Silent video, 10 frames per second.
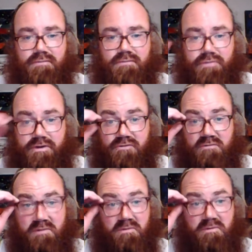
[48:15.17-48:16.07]
Because
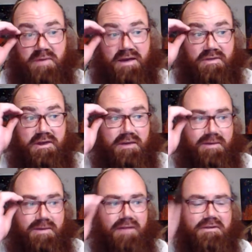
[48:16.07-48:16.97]
remember, back in the day,
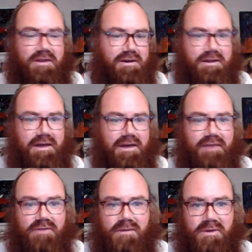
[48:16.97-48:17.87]
Palestine didn't have
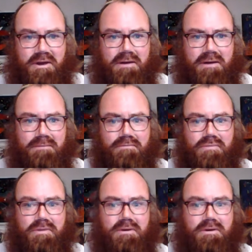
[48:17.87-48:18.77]
anybody.
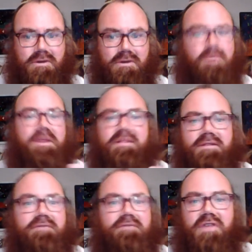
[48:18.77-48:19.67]
Nobody
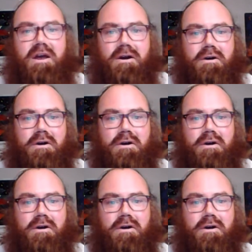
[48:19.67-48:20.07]
lived there.